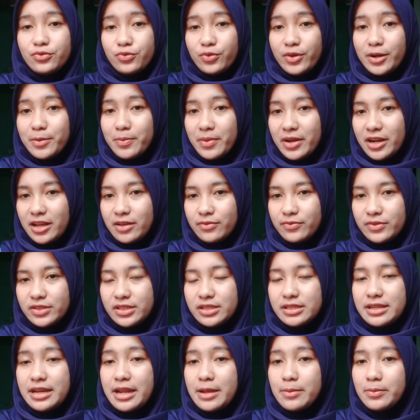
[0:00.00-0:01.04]
three
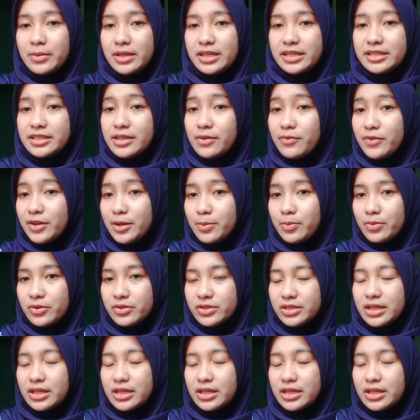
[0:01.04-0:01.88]
benefits, namely 70%,